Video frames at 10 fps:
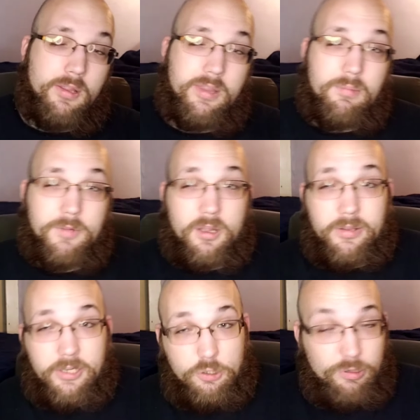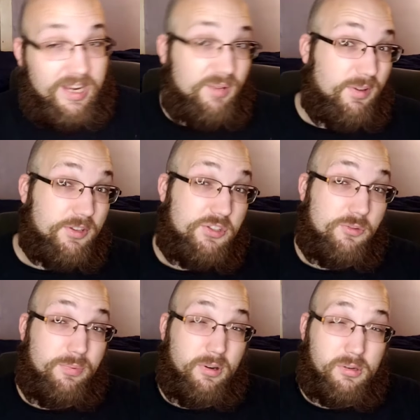Them calling Dragon Ball
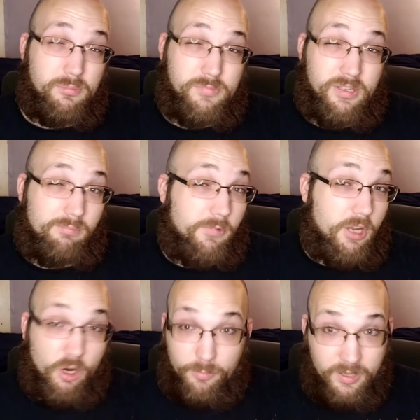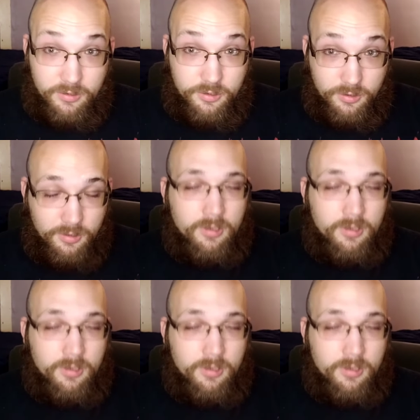Super, like, garbage.